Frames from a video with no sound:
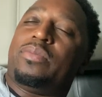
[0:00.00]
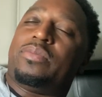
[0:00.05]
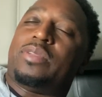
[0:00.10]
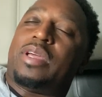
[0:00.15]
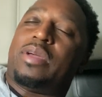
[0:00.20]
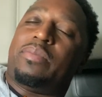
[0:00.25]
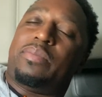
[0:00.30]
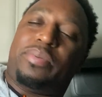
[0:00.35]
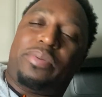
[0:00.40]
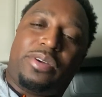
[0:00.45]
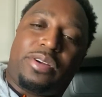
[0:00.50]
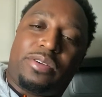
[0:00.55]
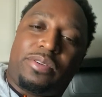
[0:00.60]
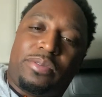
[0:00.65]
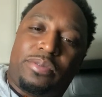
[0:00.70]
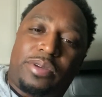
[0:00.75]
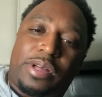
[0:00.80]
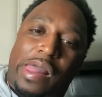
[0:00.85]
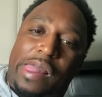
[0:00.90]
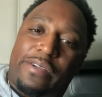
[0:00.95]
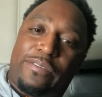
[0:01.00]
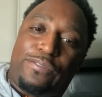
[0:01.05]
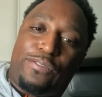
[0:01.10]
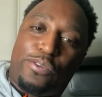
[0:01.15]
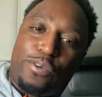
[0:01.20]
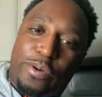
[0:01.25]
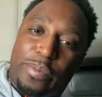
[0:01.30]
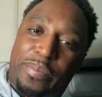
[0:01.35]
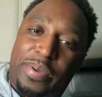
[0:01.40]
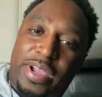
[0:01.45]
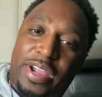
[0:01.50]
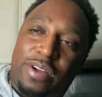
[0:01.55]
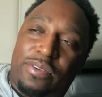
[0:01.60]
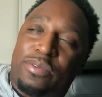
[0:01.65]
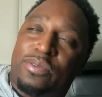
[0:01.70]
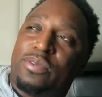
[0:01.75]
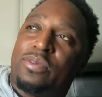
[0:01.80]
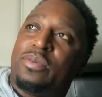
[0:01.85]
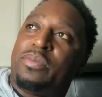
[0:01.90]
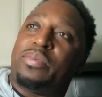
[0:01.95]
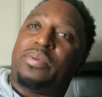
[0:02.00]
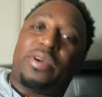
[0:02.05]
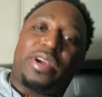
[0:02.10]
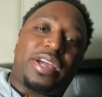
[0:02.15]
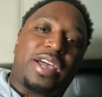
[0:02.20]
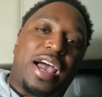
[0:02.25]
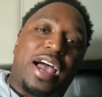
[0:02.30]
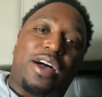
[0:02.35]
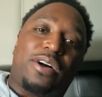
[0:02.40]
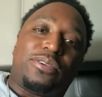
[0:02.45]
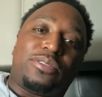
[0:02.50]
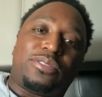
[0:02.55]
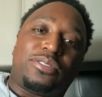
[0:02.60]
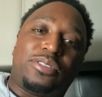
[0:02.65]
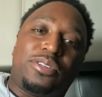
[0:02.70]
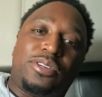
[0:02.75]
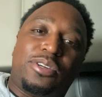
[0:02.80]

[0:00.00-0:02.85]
that brick 4-bedroom brick house